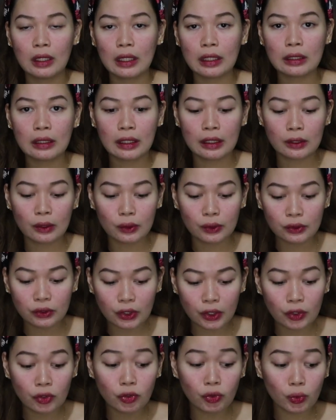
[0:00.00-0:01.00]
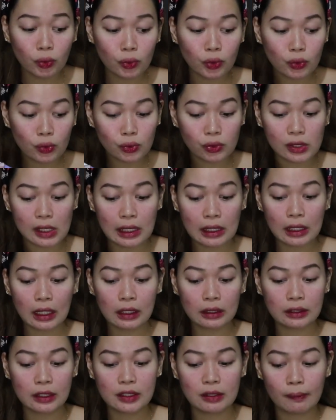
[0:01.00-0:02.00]
And then, continue using
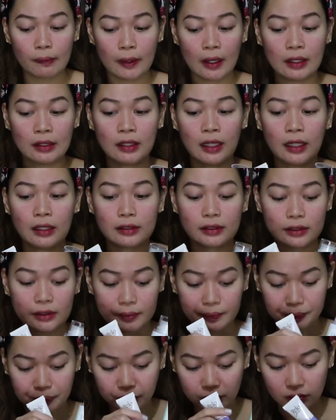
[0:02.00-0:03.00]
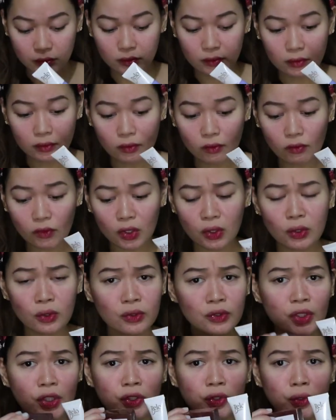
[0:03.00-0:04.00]
lang these products. I
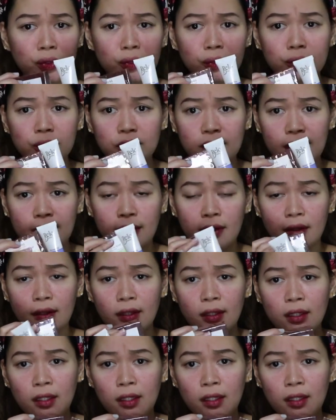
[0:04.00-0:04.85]
continued using